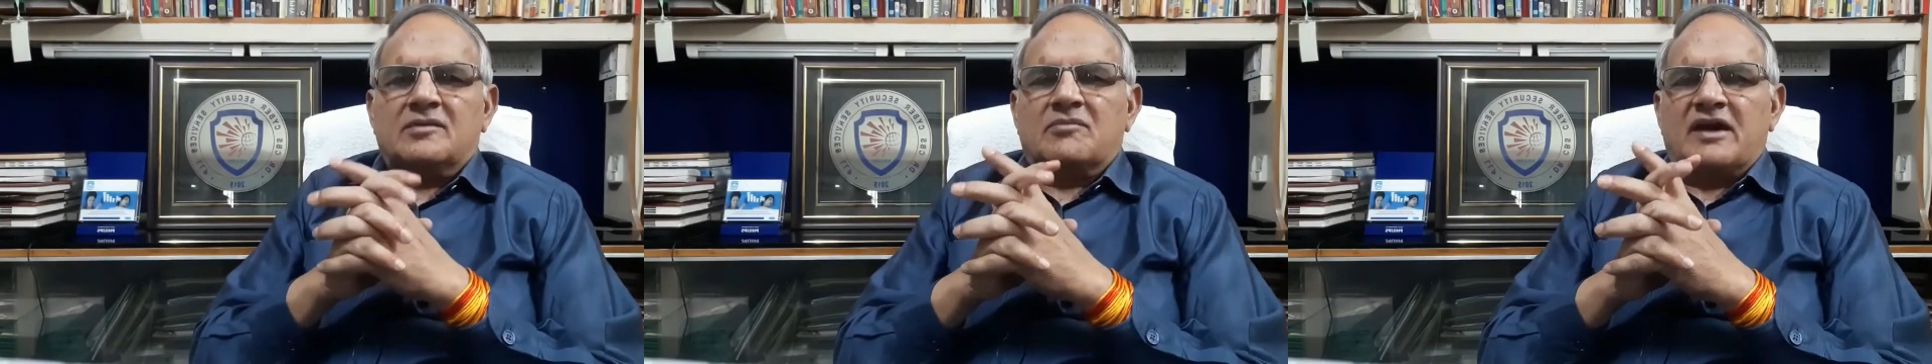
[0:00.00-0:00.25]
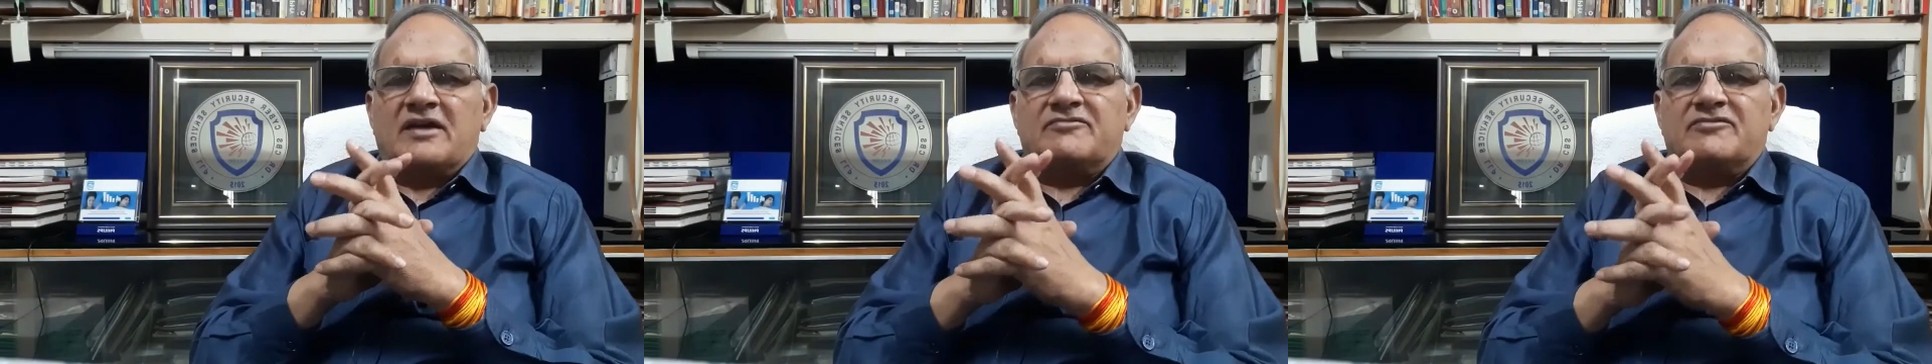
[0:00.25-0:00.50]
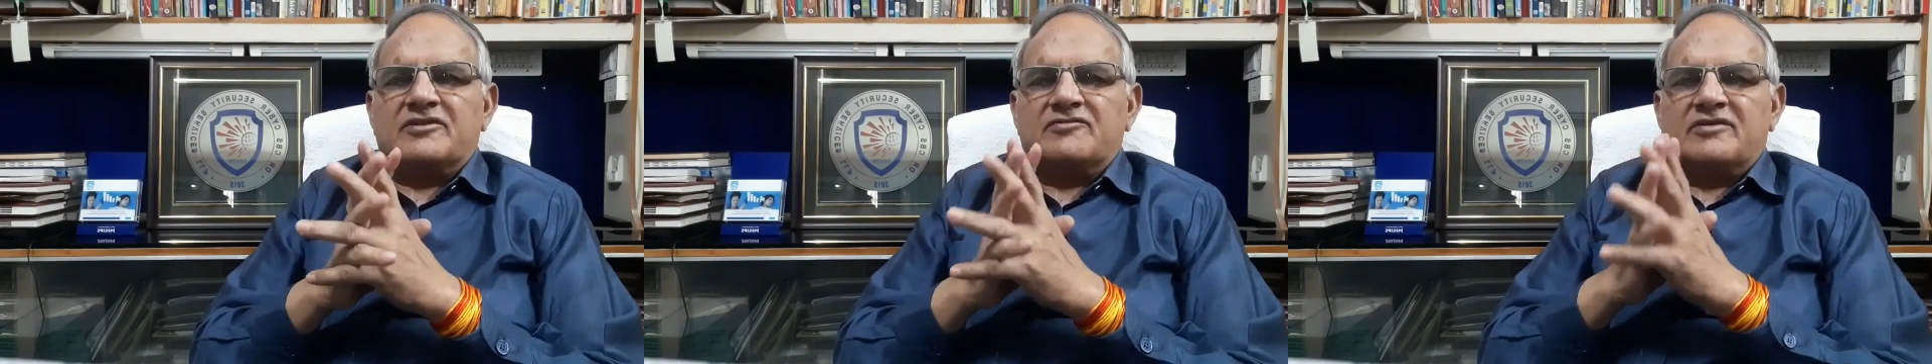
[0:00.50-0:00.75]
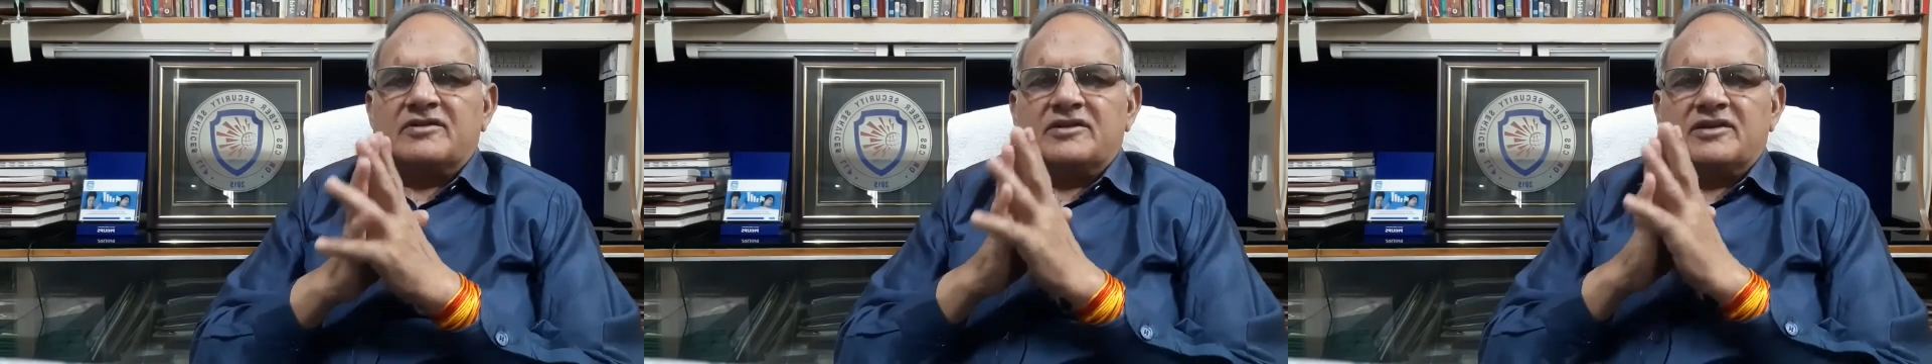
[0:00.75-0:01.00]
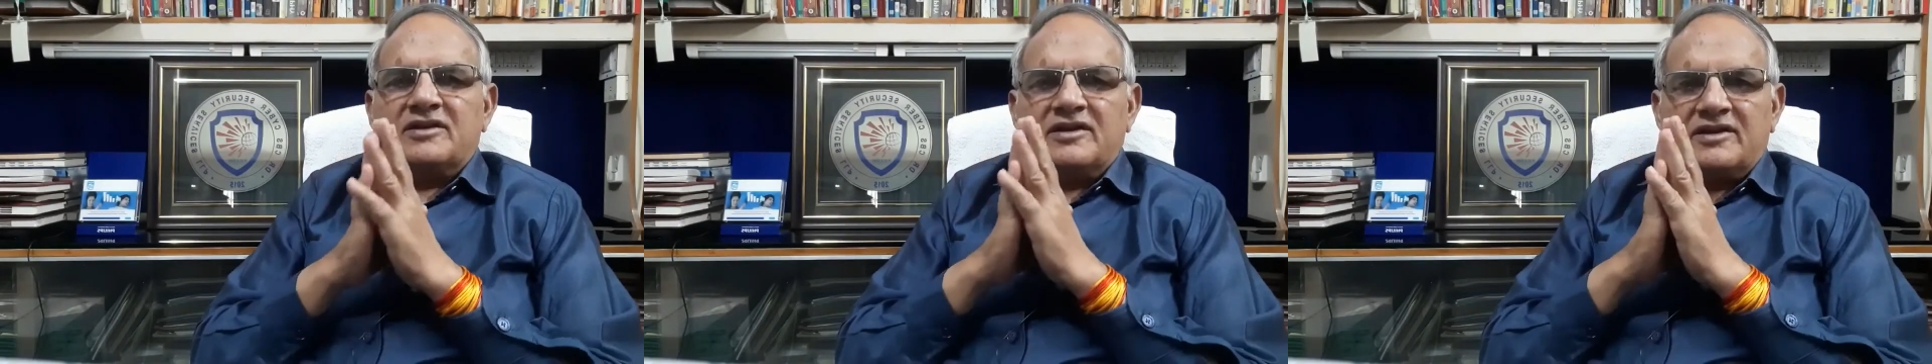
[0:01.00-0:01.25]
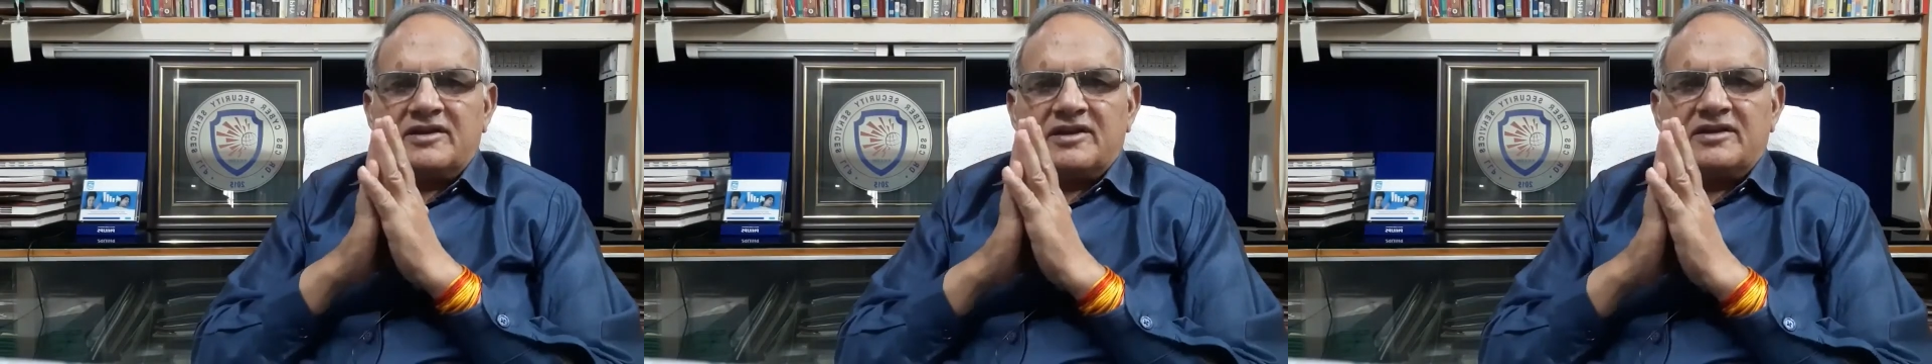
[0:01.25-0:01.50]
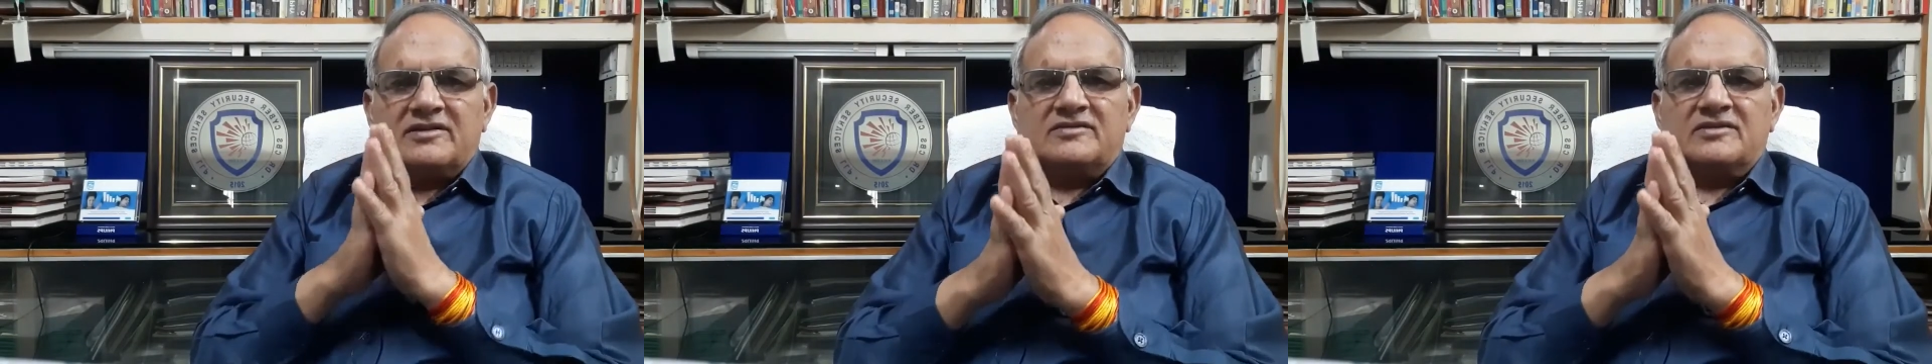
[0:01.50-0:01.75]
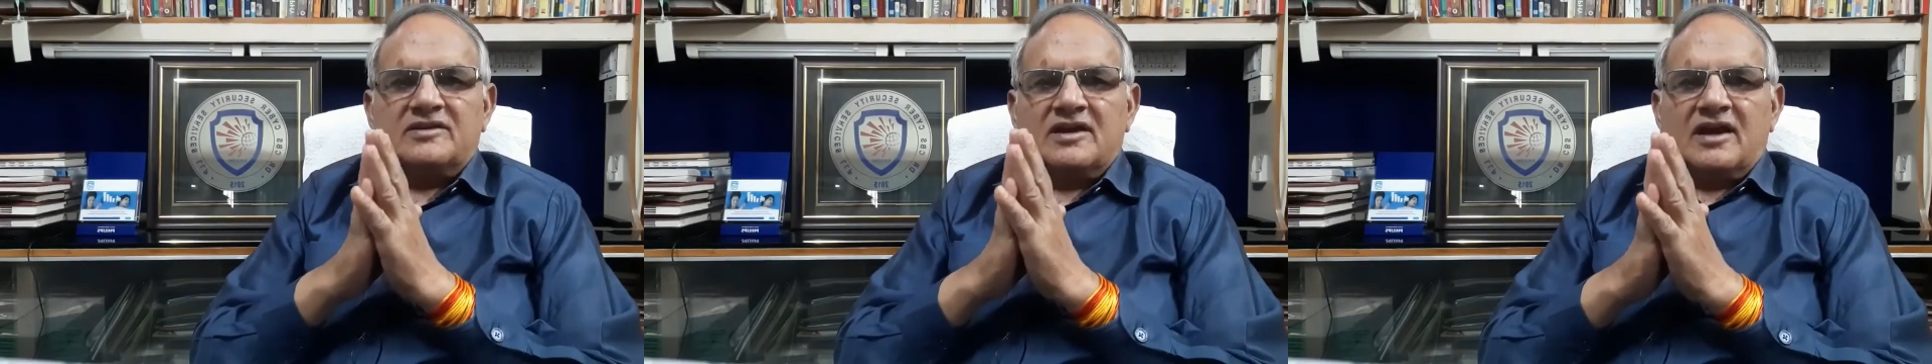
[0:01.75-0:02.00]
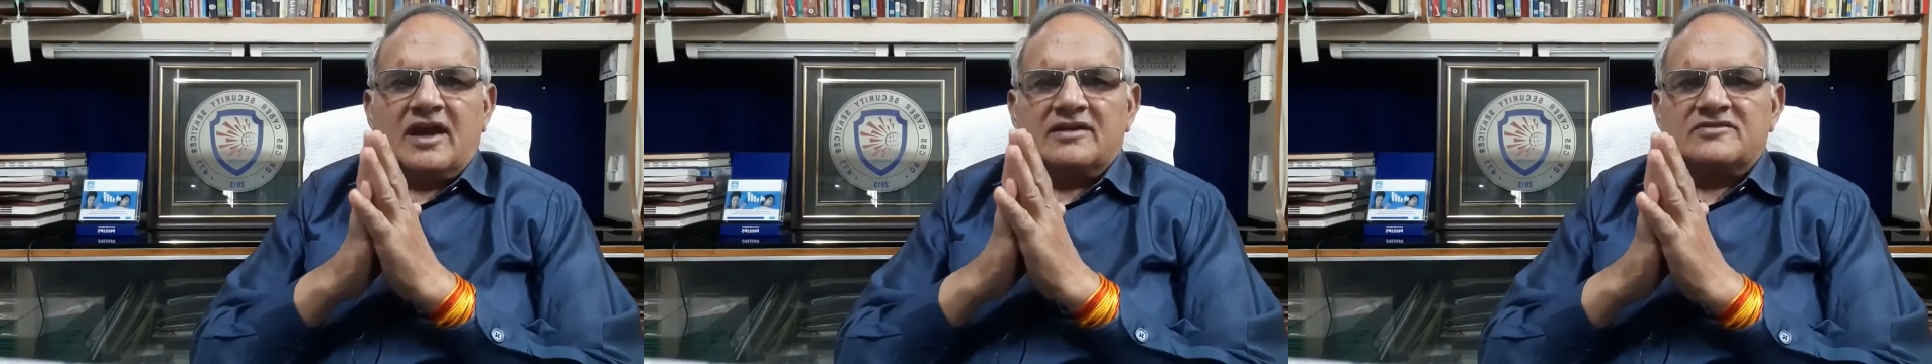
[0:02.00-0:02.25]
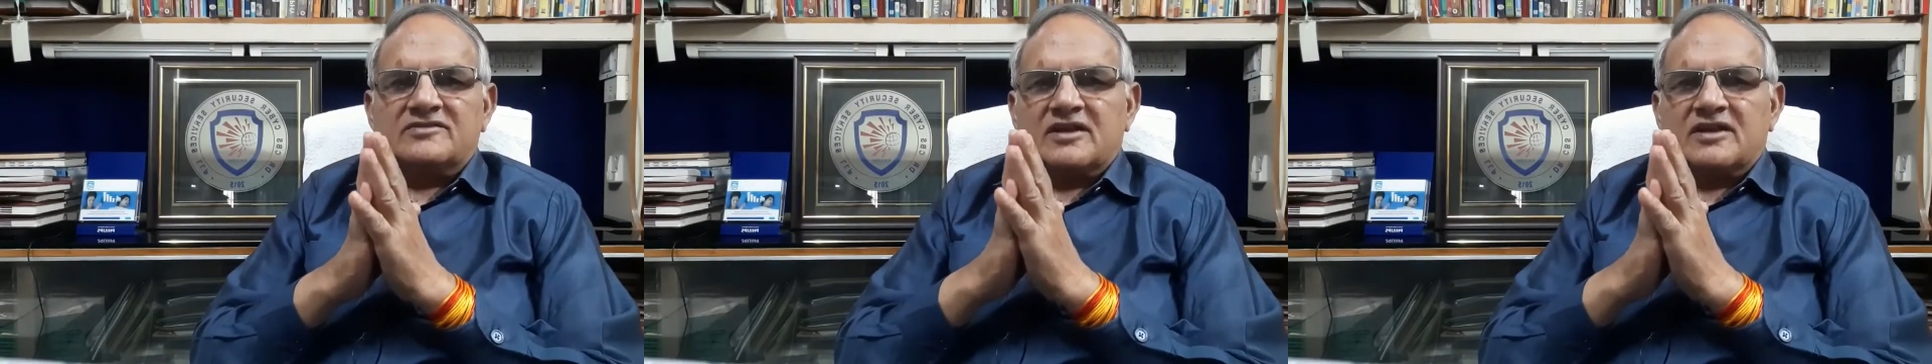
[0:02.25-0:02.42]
My frequent greetings and